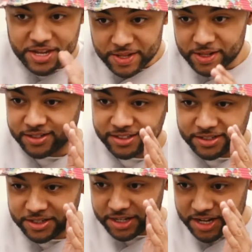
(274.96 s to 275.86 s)
in
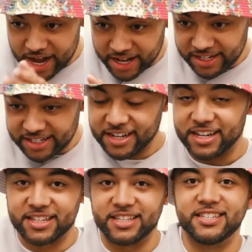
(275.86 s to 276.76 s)
the cut,
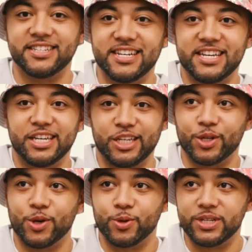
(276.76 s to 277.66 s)
like, you
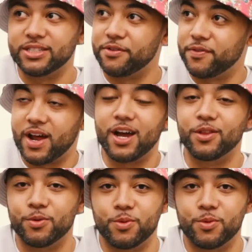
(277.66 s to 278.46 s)
know, he's a fly on the